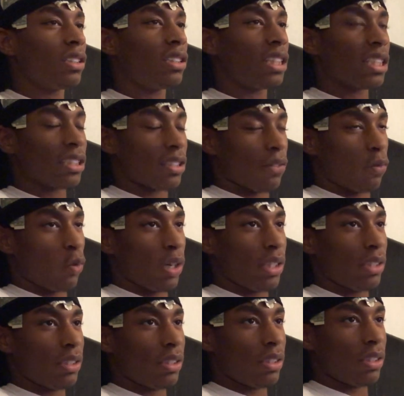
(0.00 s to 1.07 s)
Jealous of what?
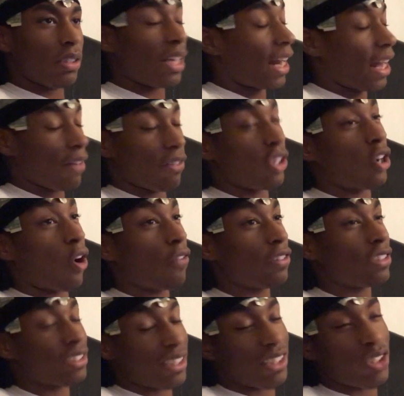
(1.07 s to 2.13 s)
That I have a
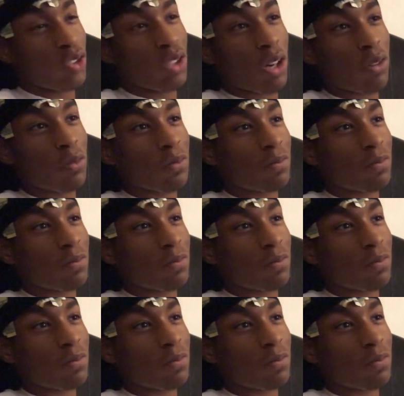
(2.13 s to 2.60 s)
girlfriend and you don't?